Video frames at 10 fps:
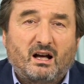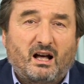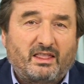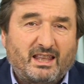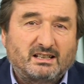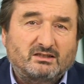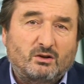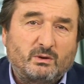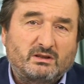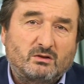And this is the
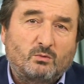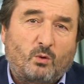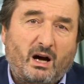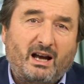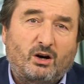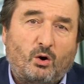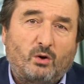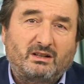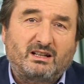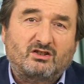reason why
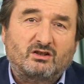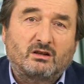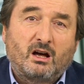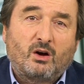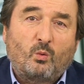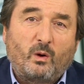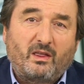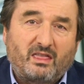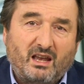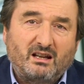coordination
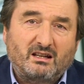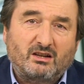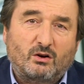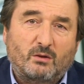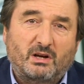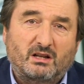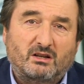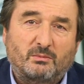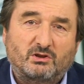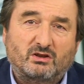within the European
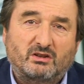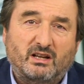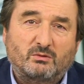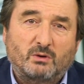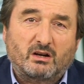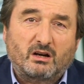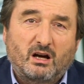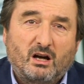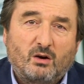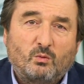Competition Network
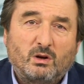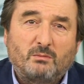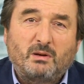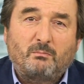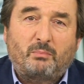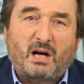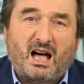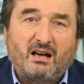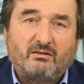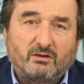will be
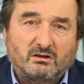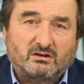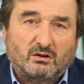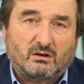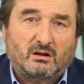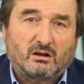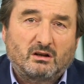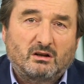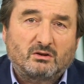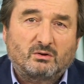pivotal
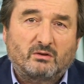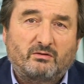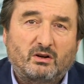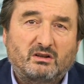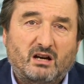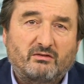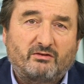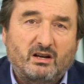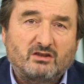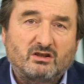to avoid
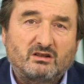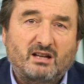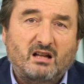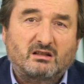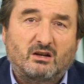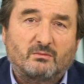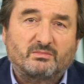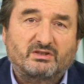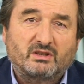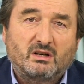divergent
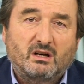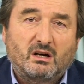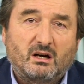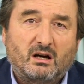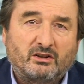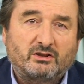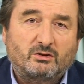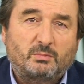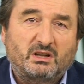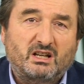outcomes and the
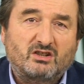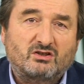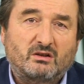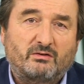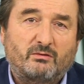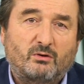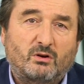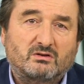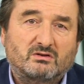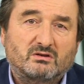duplication of
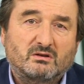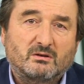efforts.